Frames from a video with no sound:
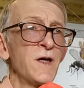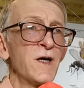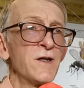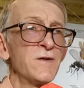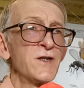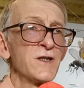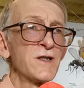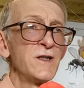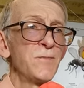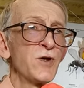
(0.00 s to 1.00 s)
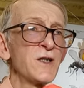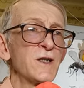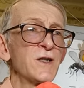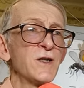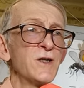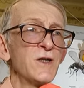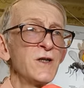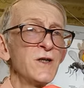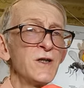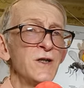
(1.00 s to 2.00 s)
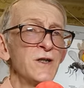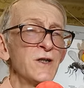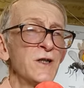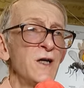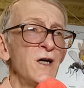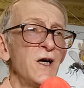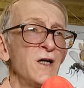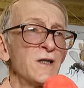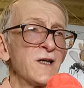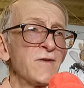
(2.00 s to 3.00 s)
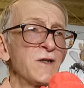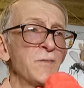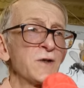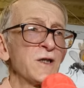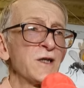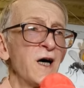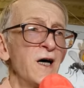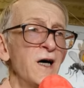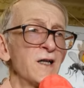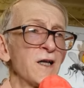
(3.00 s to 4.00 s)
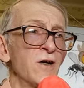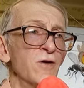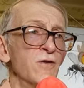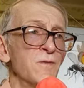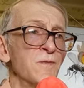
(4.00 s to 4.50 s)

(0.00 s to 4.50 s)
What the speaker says: and just deposited in 70% ethanol.